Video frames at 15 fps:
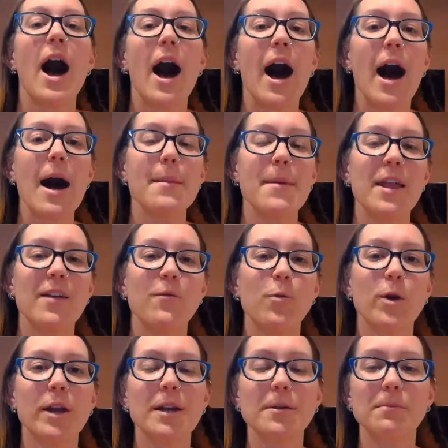And if
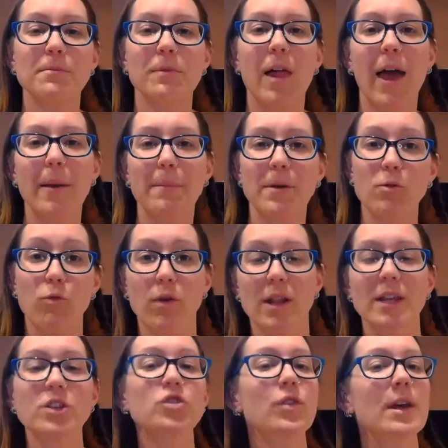we're gonna like be
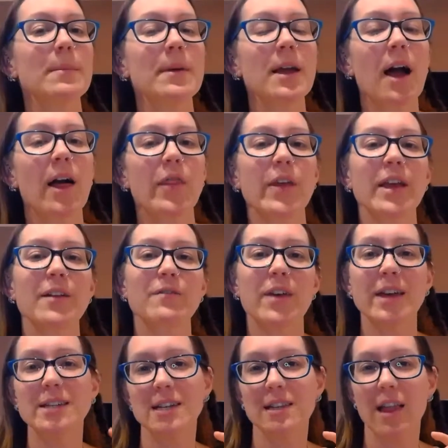really dreaming, I think if they
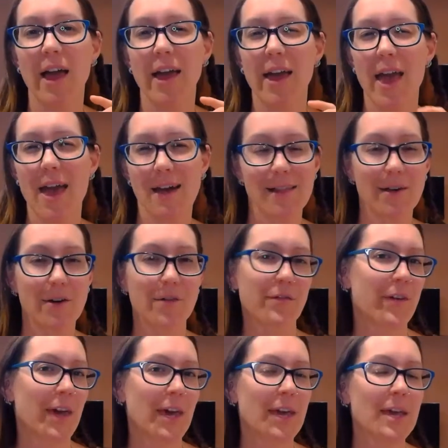did like
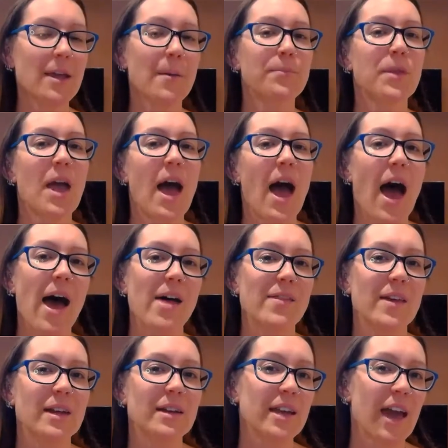LLV and
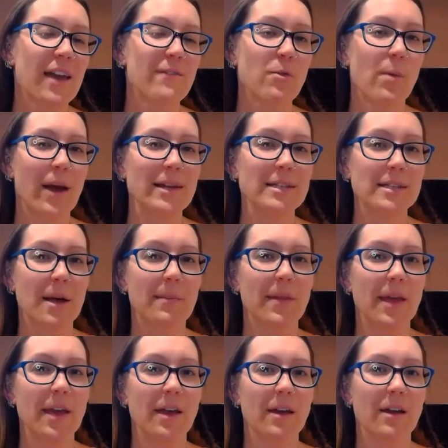then gave away
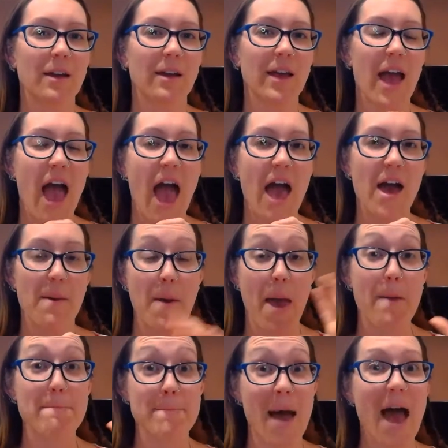something
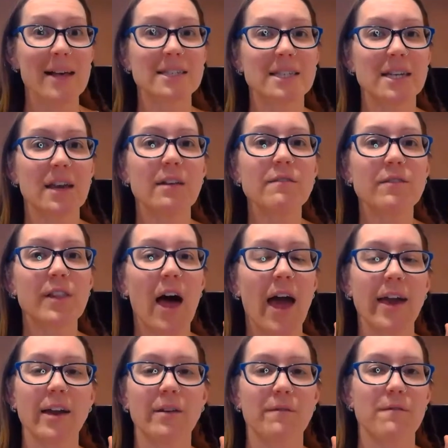massive
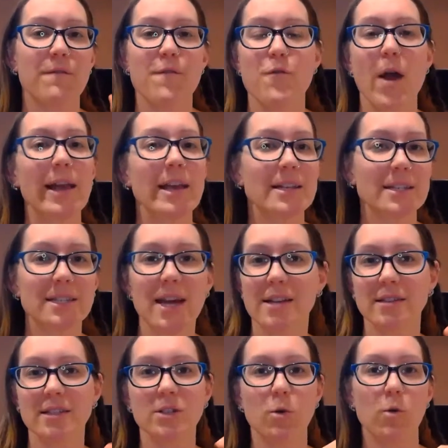like
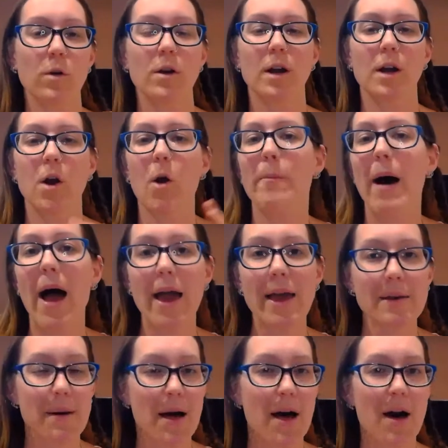frankincense or
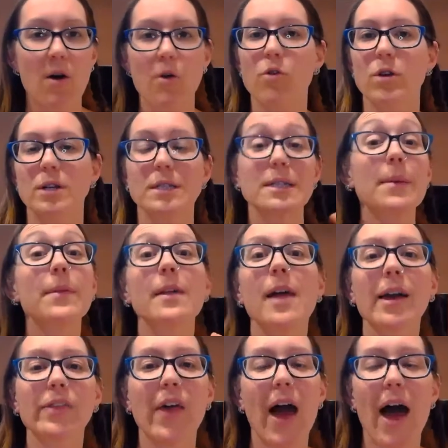copaiba or something
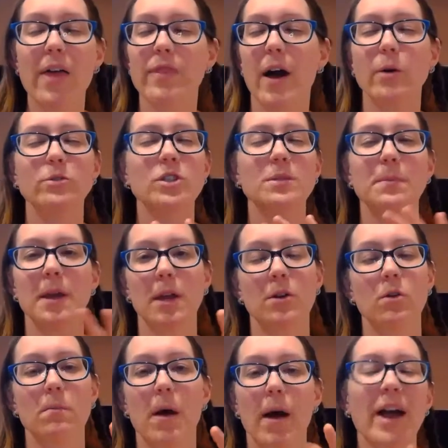like that, that would just be,
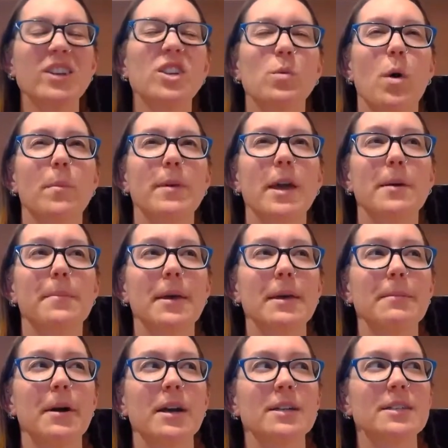and actually it won't be
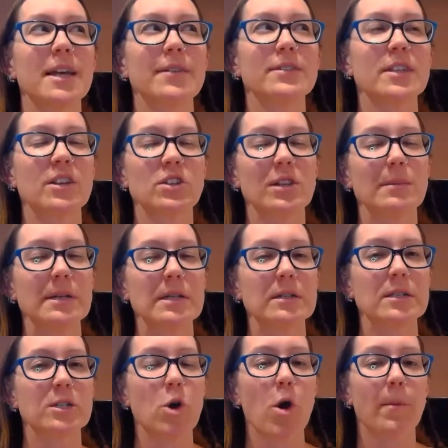copaiba because they have such limited
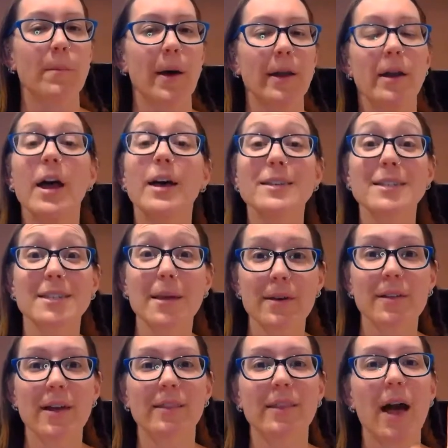stock, but something
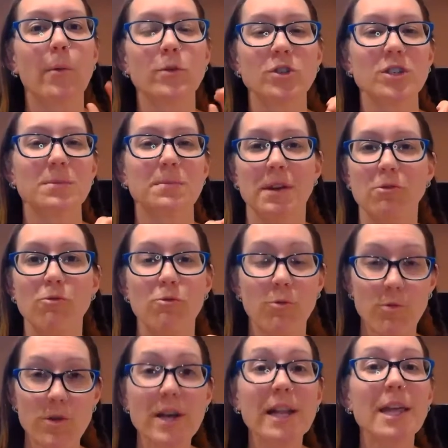like that would just be a
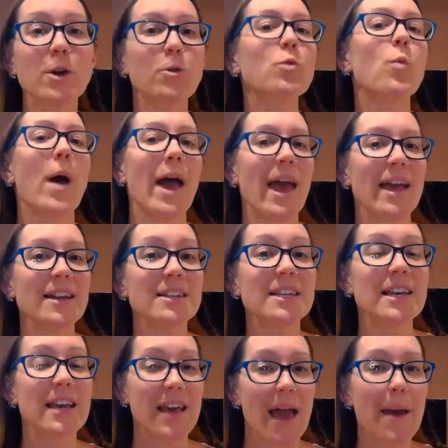really good way to
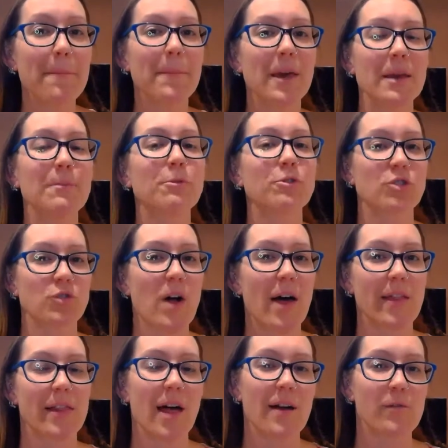get people to try
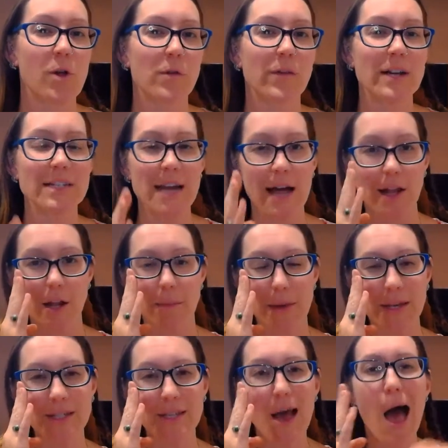the lifelong vitality,
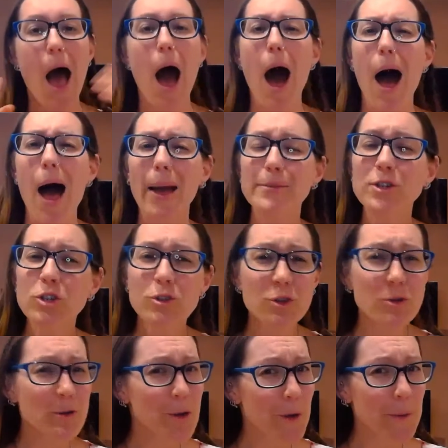because I'm sure
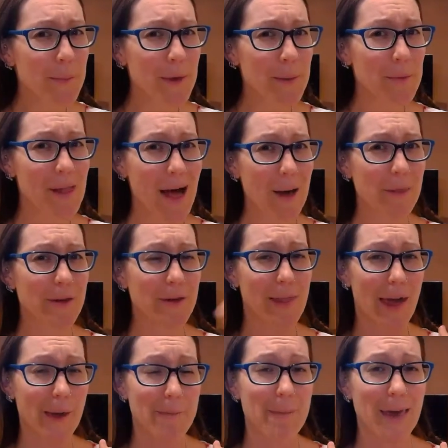there are a lot of people out there
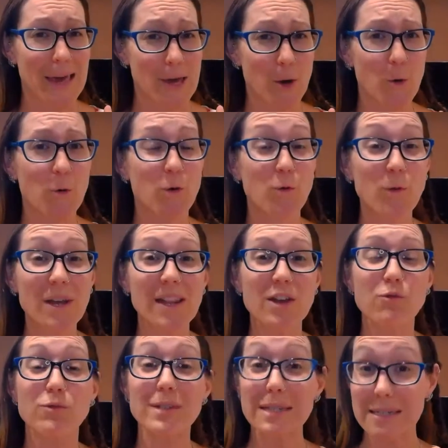like me who are really
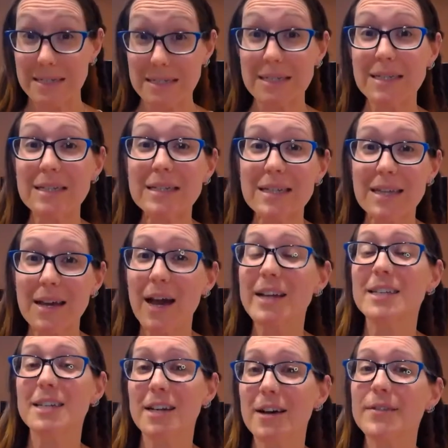resistant to the
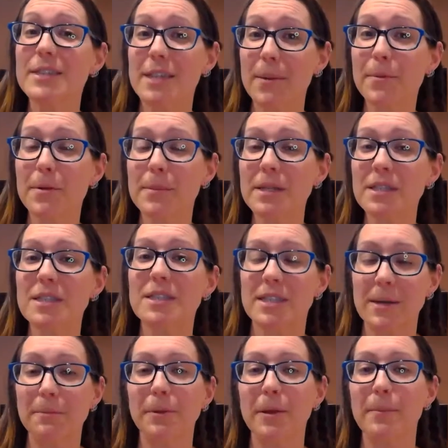idea of supplements
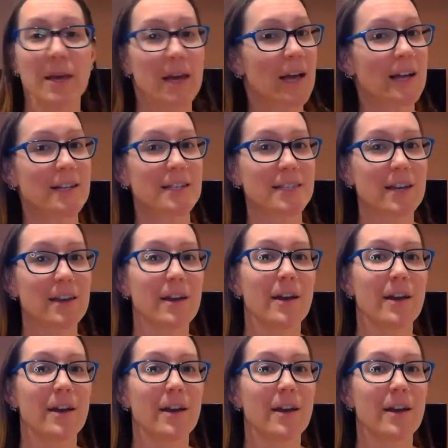simply because,